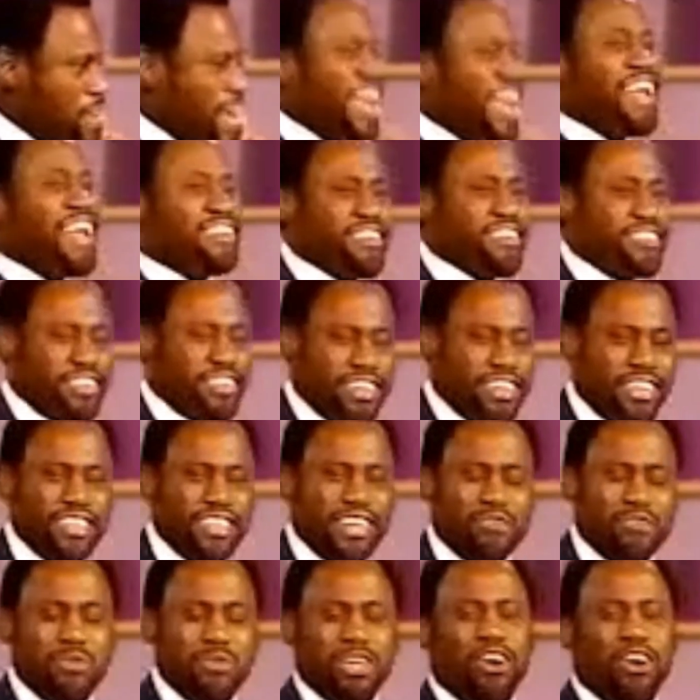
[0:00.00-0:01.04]
entity
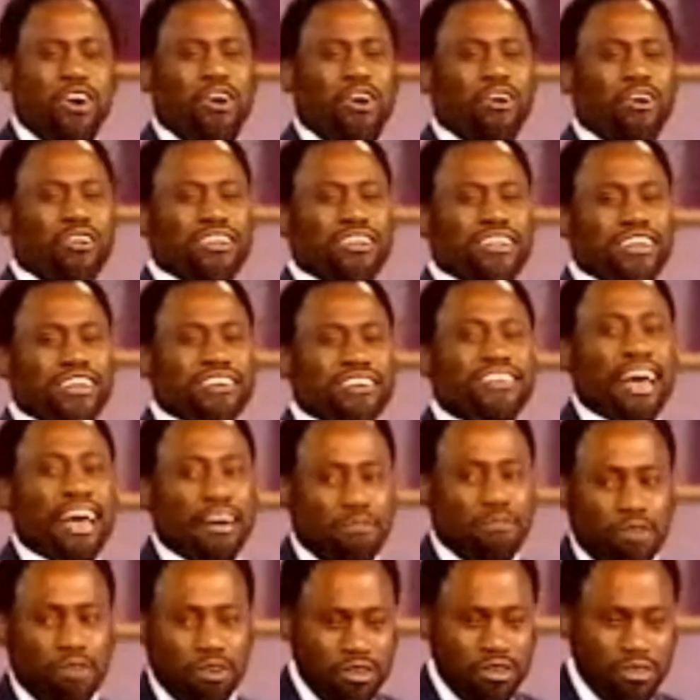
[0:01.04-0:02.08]
that we call
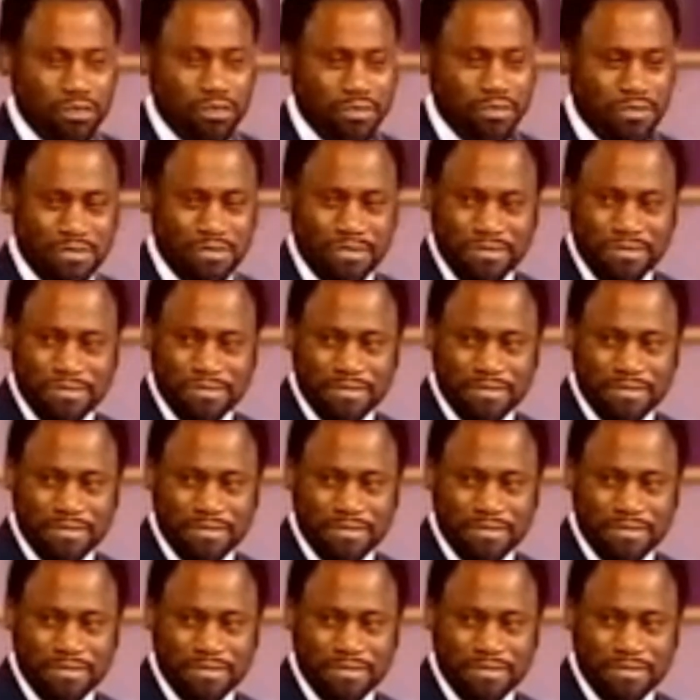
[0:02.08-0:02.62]
devil